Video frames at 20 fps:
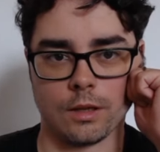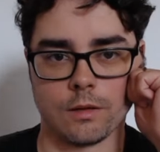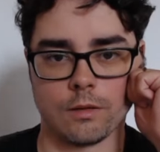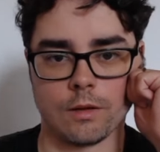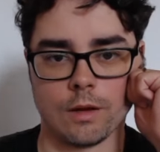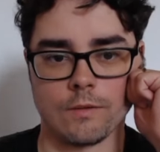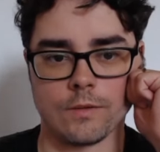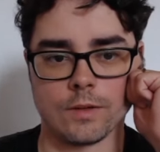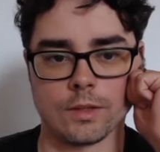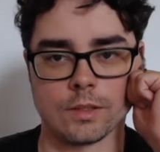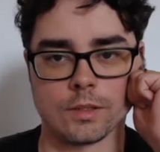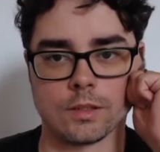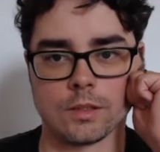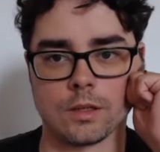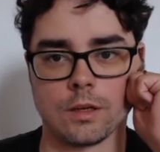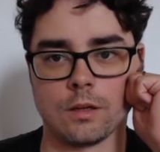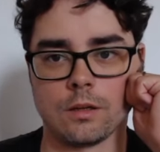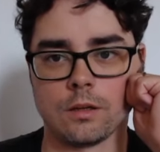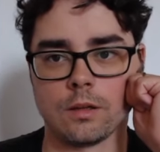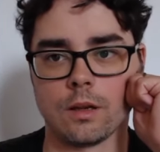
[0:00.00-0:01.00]
they don't have it
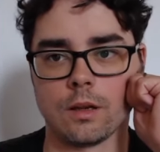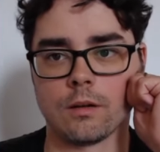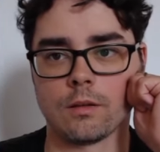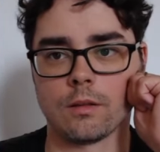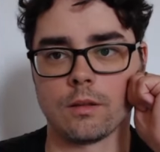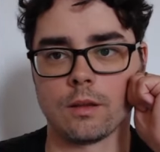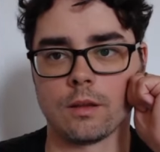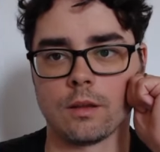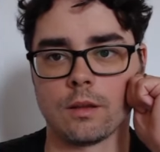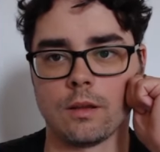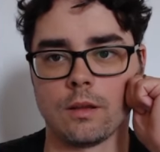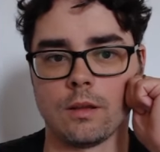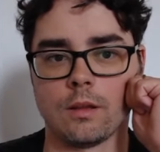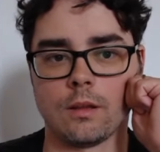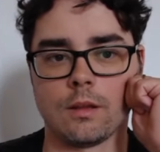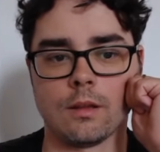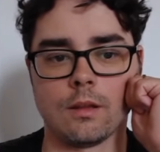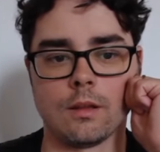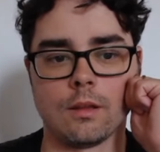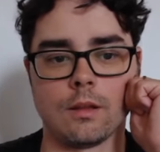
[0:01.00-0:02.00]
installed, I don't think,
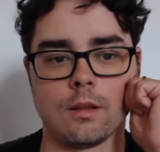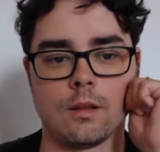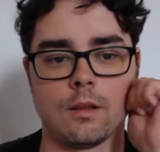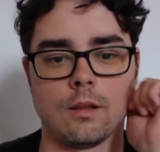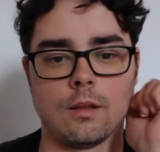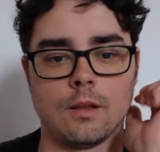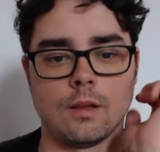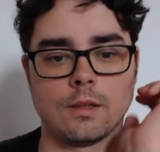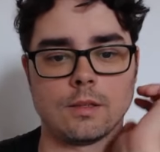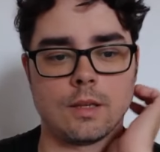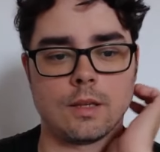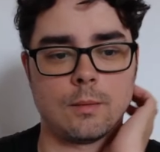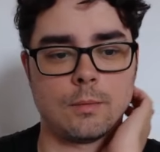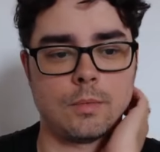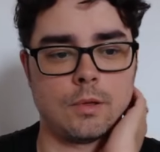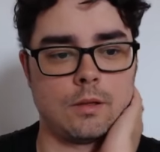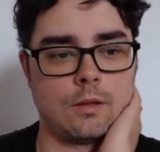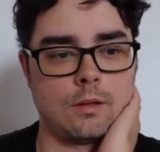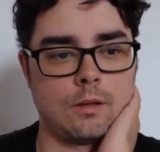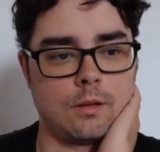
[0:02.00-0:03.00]
in the
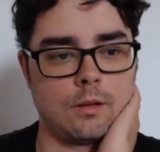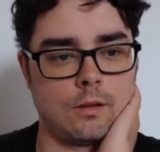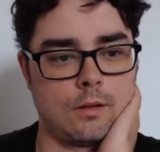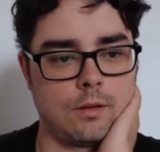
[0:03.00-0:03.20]
example